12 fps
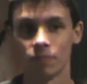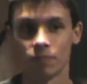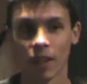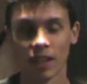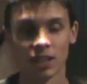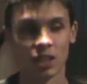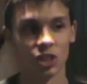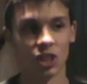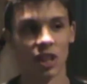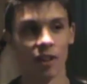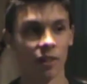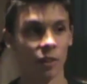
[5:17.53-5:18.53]
That's a
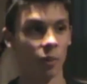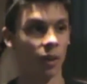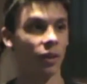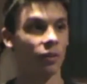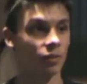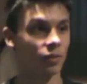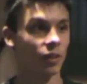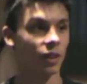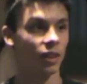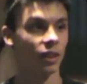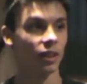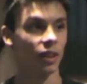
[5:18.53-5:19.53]
generic way of
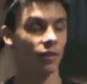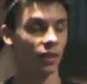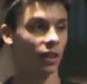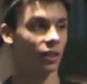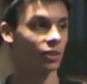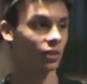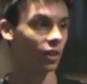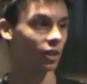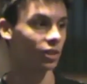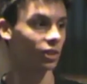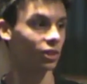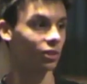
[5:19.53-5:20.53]
giving an
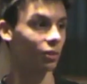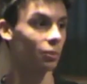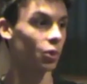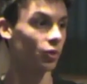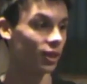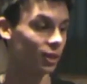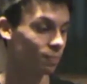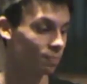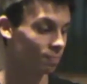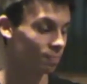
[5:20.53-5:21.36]
introduction to a movie.